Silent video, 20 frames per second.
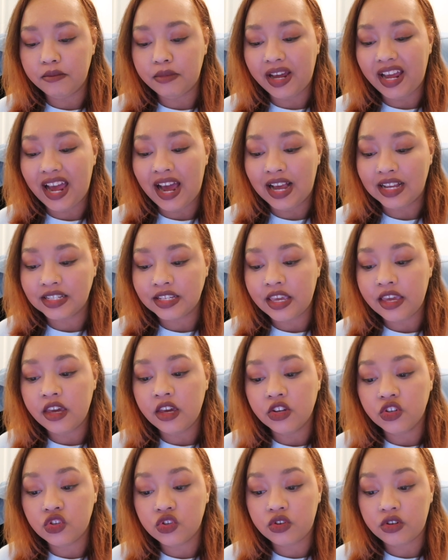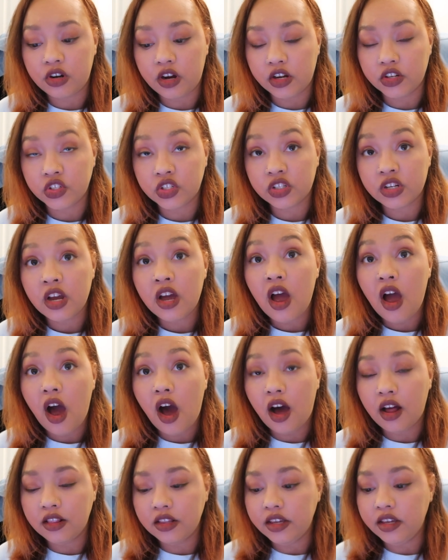by asking his crush,
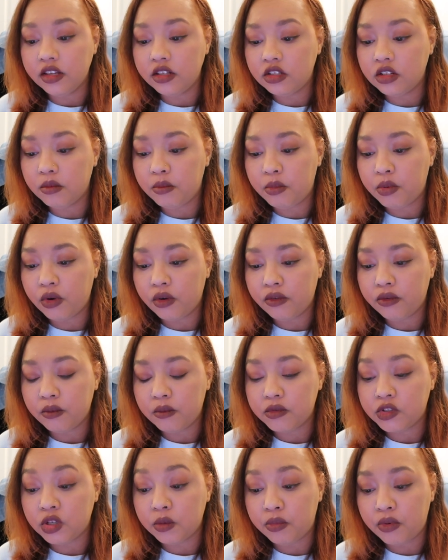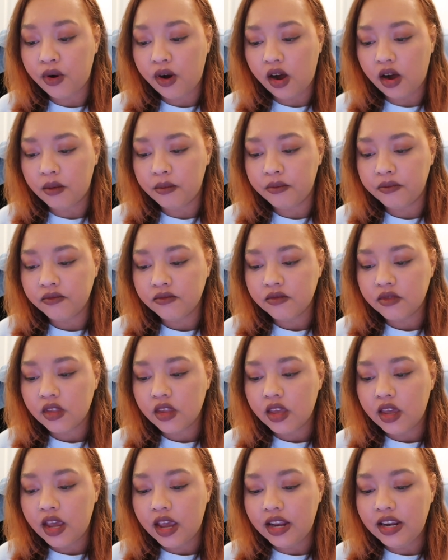Ali, to prom.
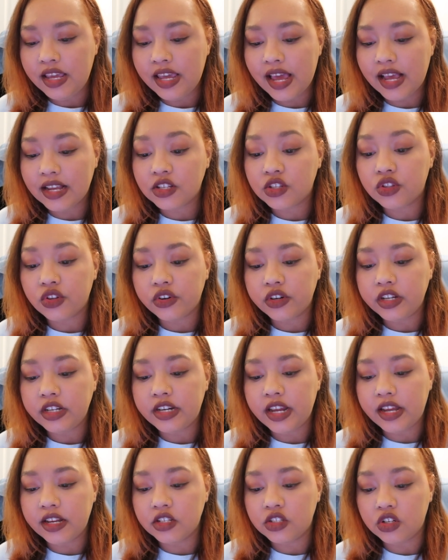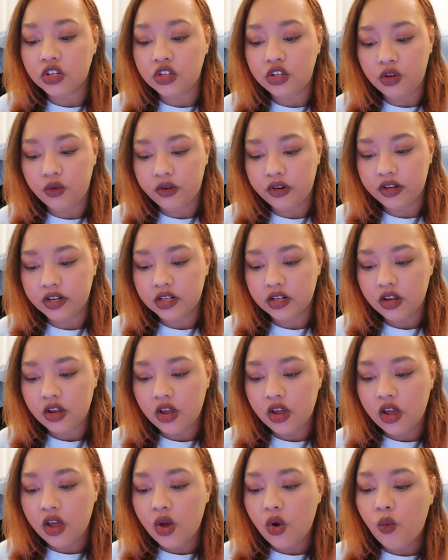And he has 30 days to do it.
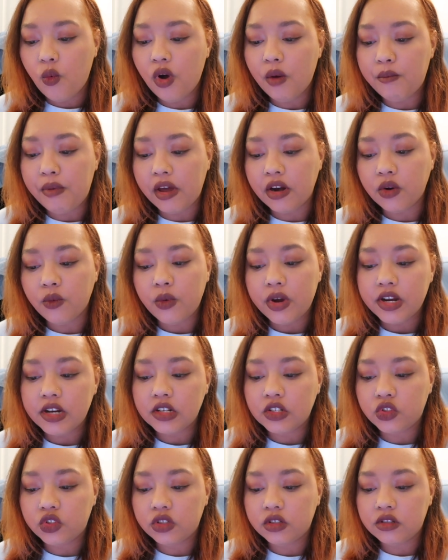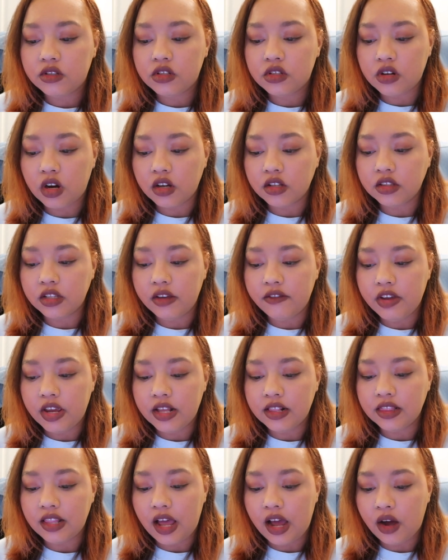What better way to start
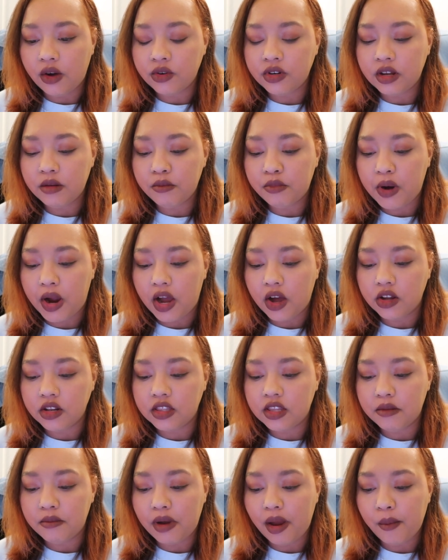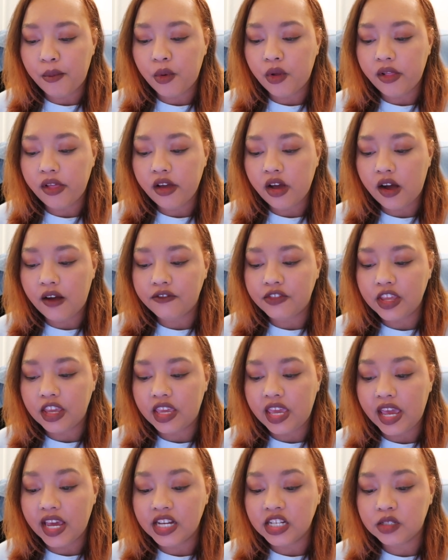living loud and proud than by pulling off the
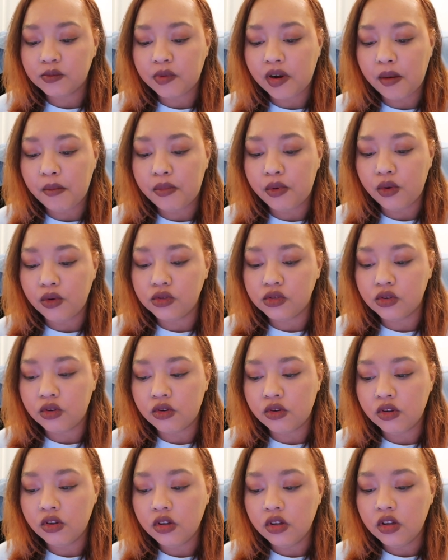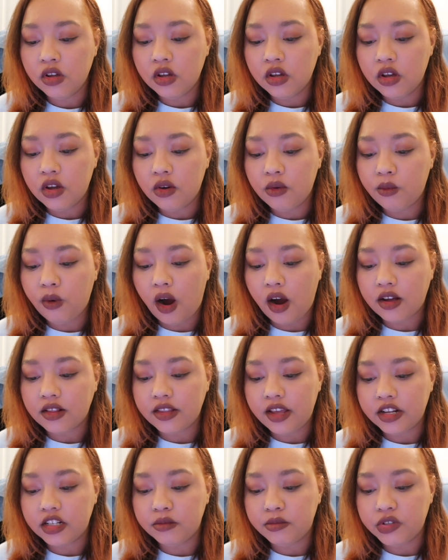gayest promposal Rock
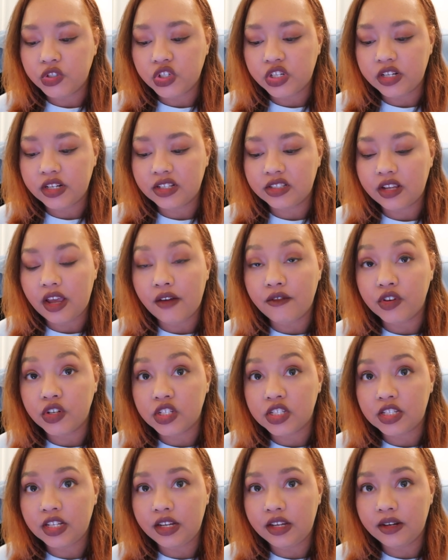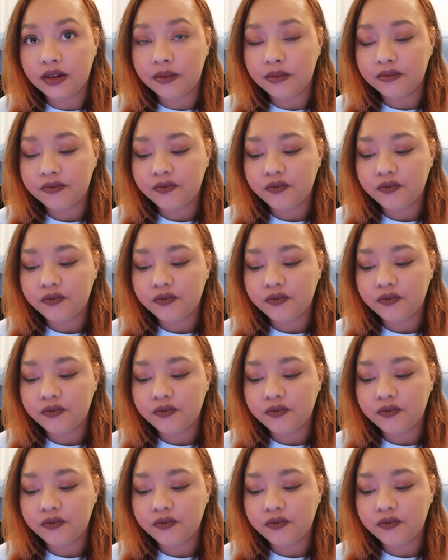Ledge, Michigan has ever seen?